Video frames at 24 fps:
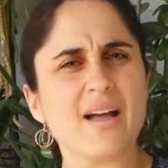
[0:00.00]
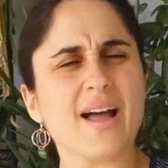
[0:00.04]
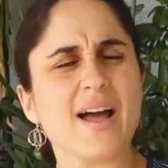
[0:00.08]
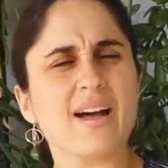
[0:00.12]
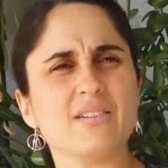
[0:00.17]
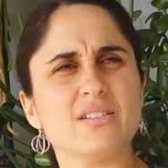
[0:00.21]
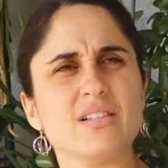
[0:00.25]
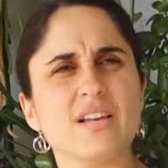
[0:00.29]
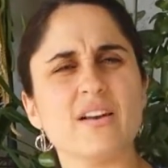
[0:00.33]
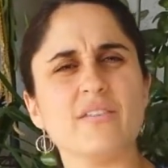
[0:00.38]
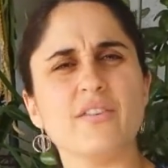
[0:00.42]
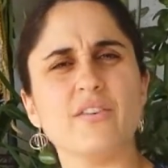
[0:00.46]

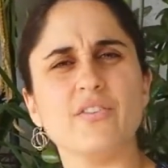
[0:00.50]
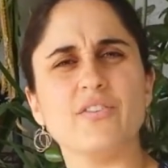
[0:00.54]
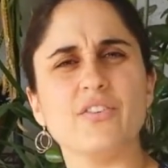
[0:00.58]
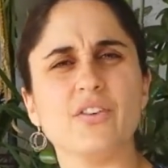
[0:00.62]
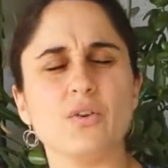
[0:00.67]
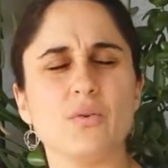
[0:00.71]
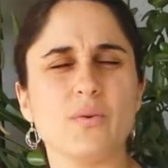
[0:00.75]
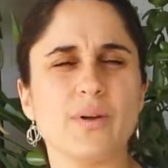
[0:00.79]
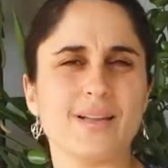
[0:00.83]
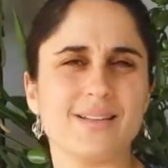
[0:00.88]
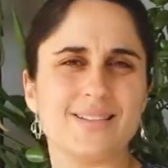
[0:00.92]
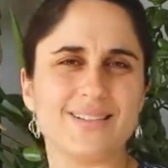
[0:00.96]
Outside of a
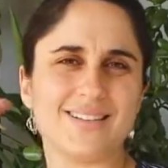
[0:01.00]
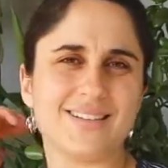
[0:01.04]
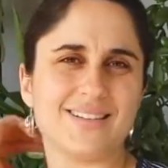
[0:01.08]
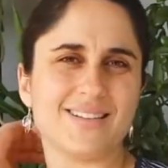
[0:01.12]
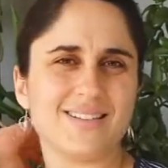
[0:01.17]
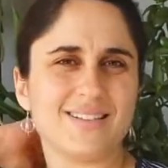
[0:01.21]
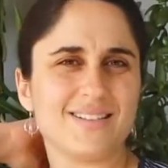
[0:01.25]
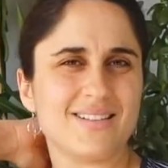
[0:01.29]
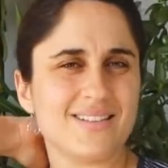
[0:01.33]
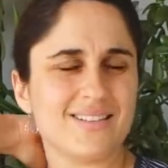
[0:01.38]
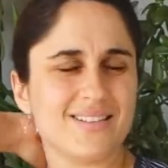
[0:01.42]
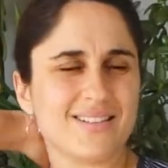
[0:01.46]
few
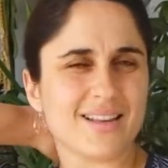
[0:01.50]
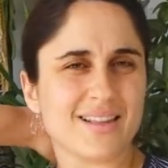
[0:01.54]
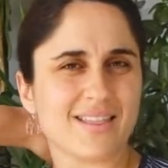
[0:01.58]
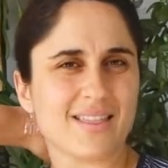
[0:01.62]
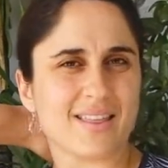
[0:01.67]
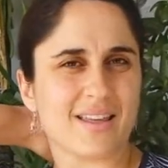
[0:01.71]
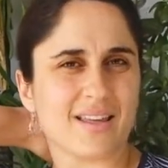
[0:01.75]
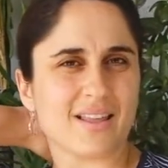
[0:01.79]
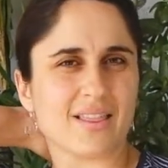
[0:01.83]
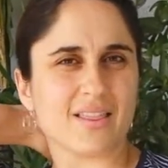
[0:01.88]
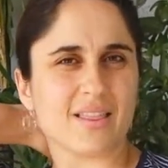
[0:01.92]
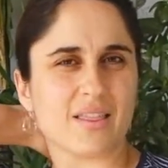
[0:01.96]
incidences, I
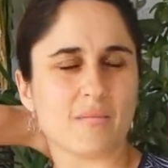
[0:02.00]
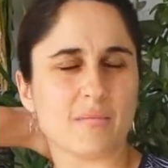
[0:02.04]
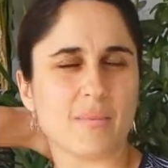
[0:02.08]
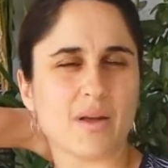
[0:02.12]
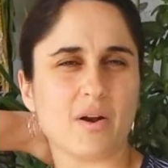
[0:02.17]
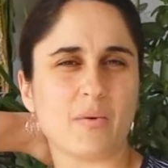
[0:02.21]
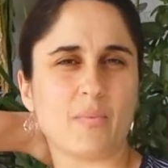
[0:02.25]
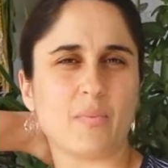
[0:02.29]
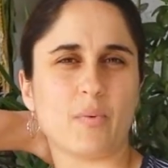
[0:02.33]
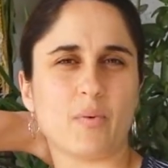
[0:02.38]
think that the Meadow